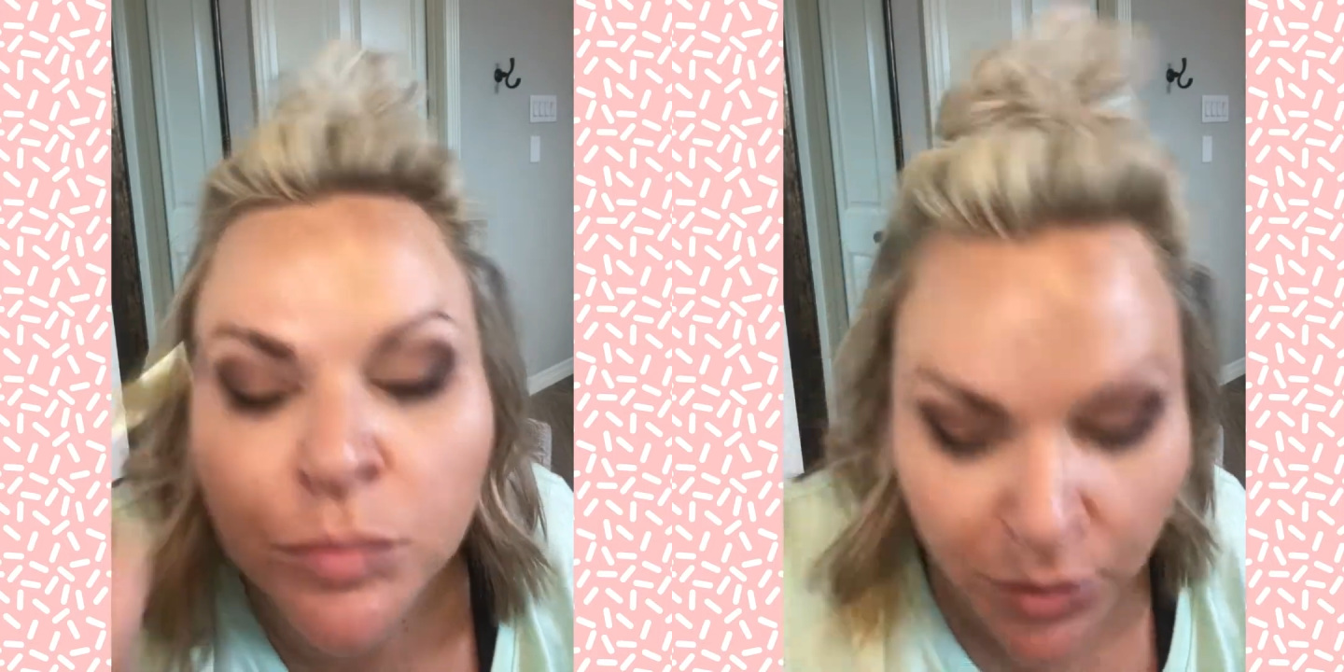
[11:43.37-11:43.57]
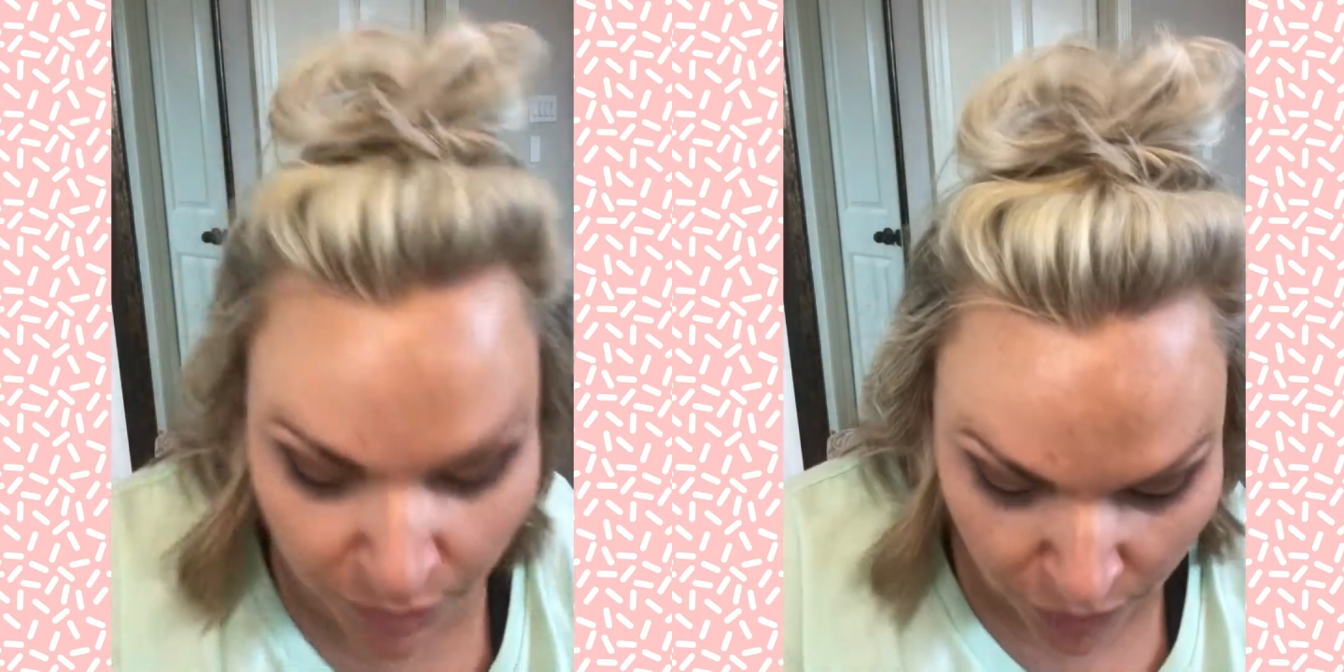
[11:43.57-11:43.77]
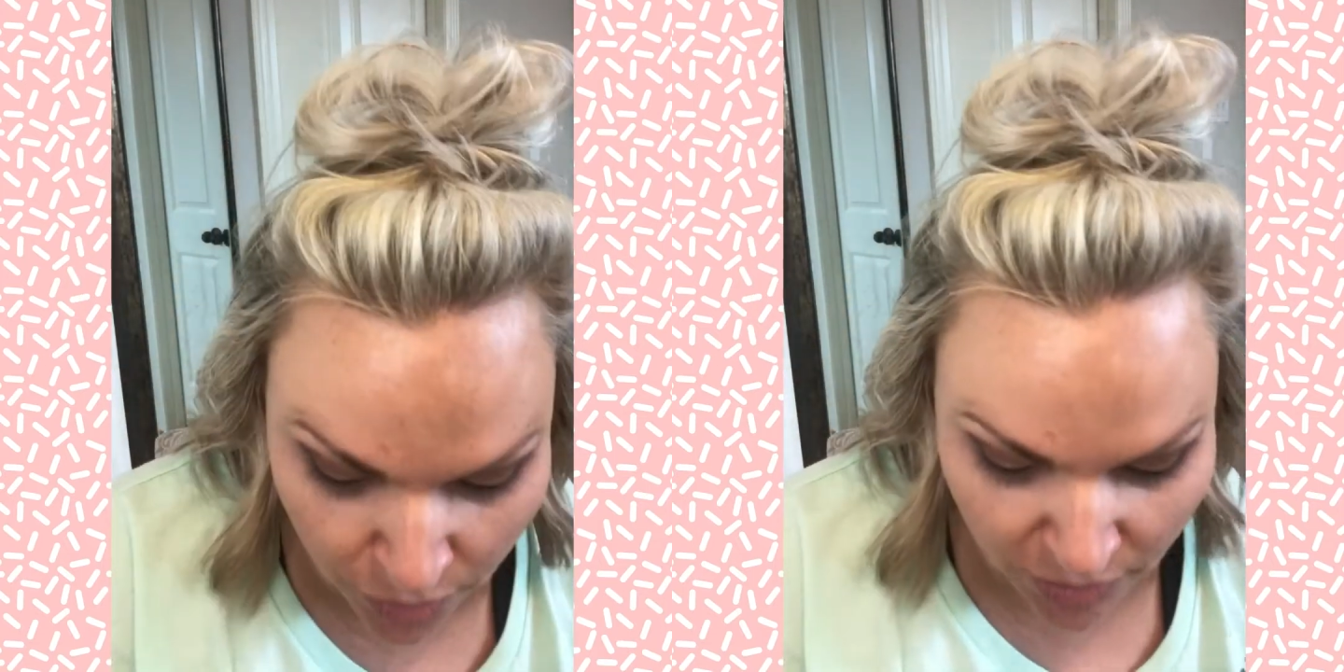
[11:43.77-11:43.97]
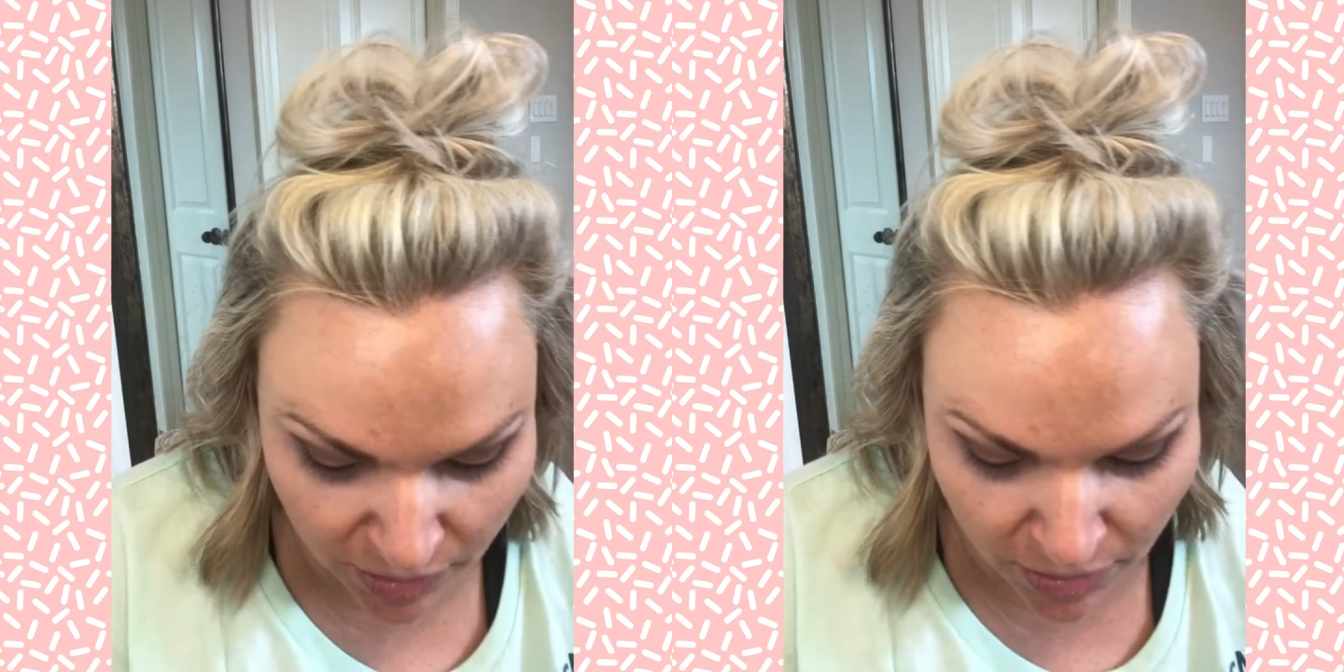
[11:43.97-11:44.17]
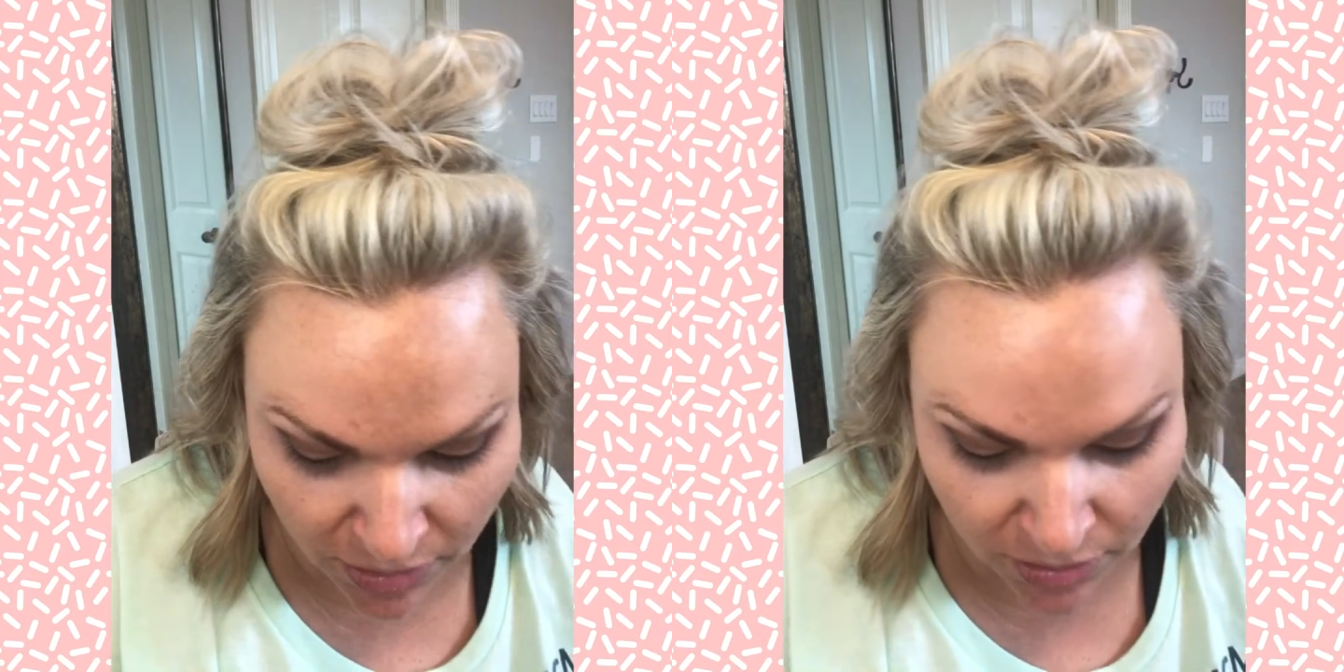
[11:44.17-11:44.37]
purple
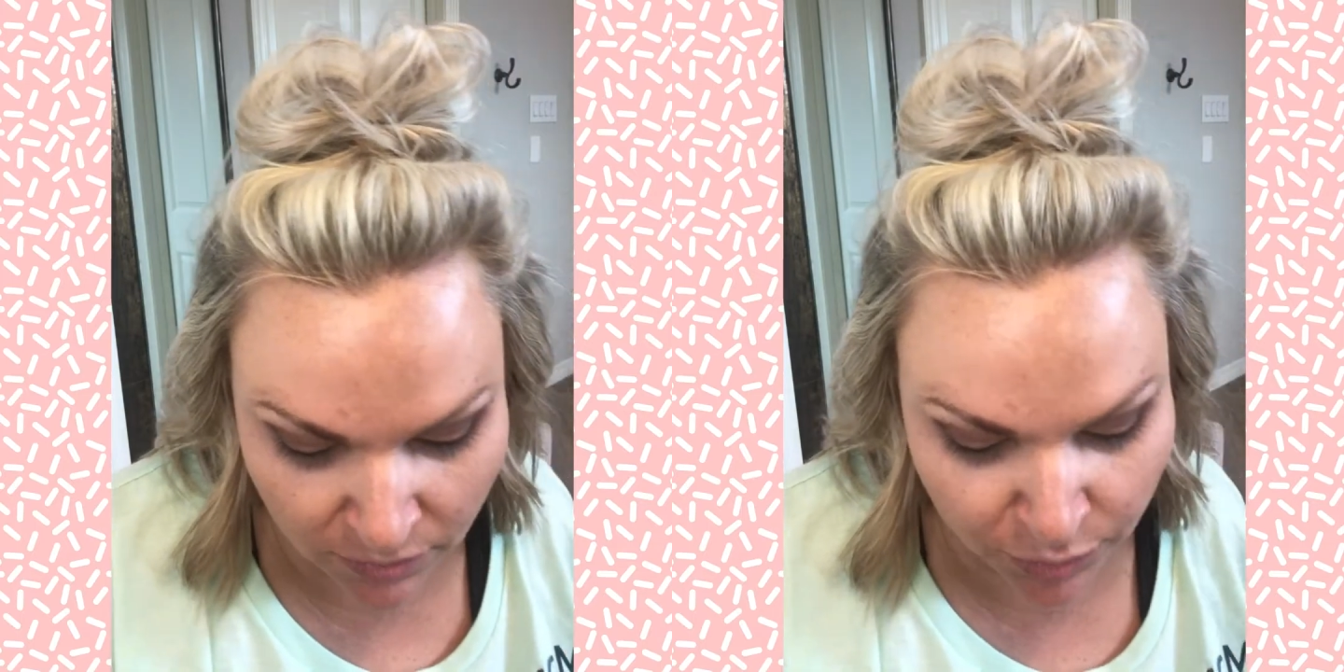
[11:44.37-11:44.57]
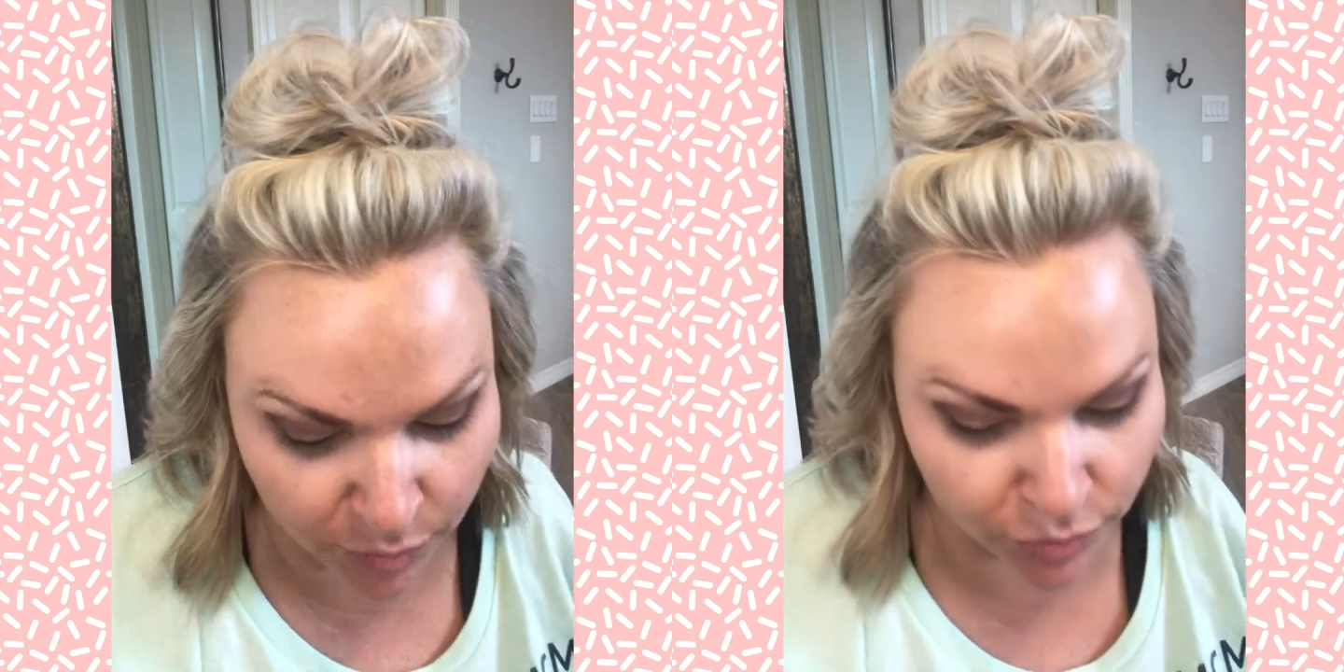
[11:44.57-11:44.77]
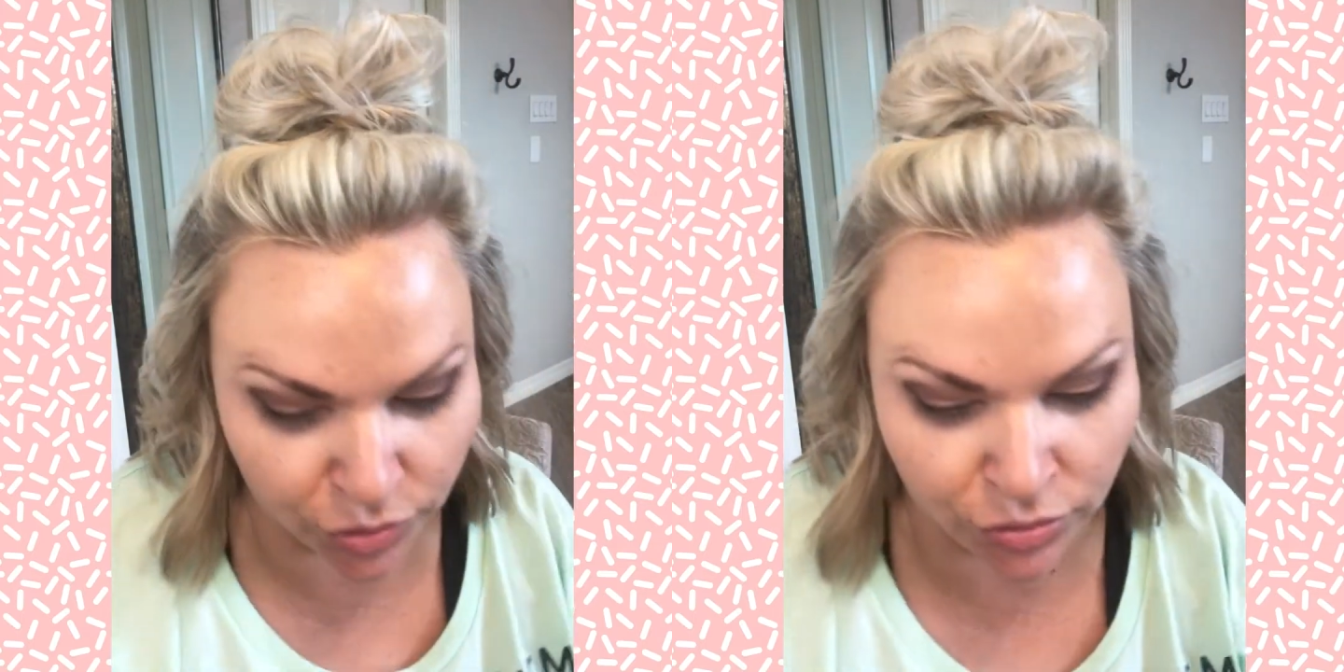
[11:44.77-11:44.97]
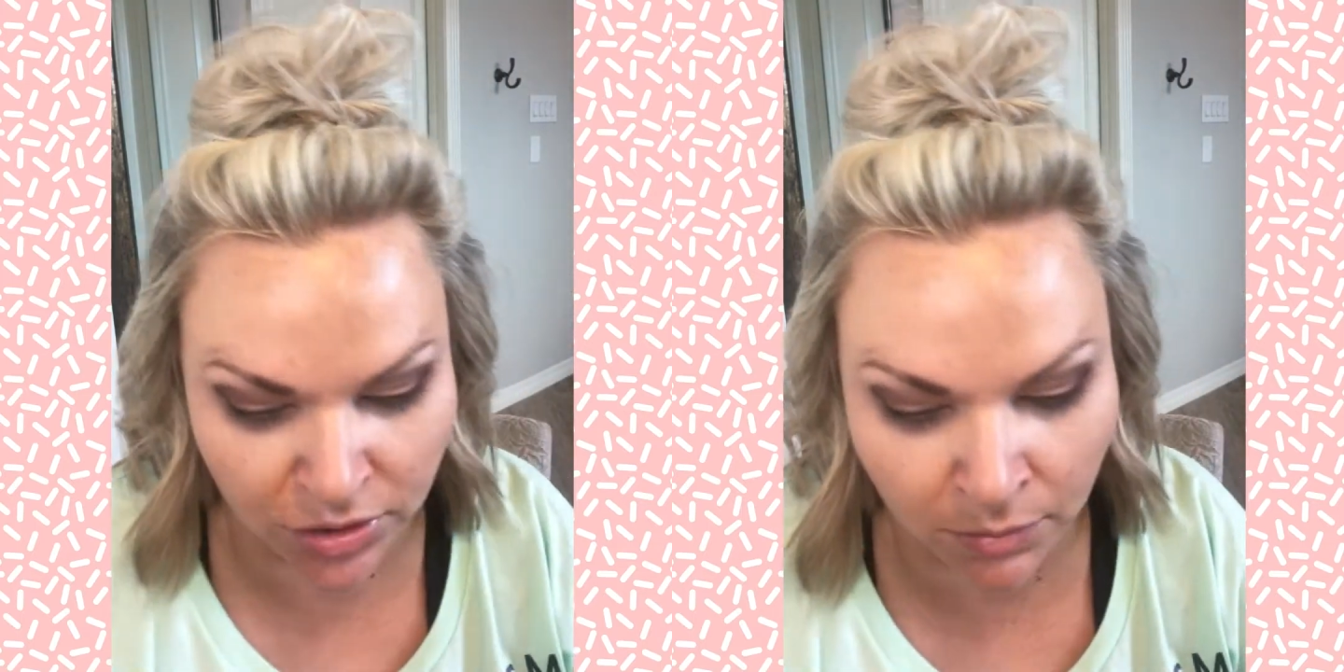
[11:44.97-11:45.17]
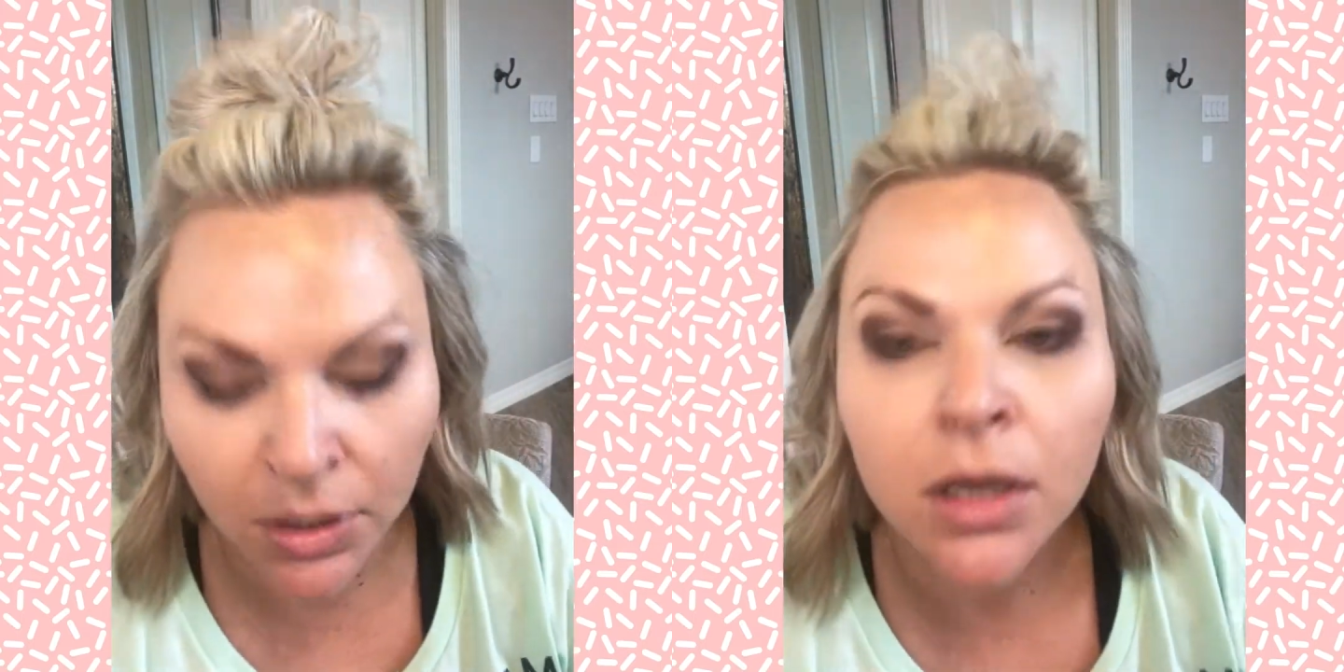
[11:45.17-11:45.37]
and then purple shows up,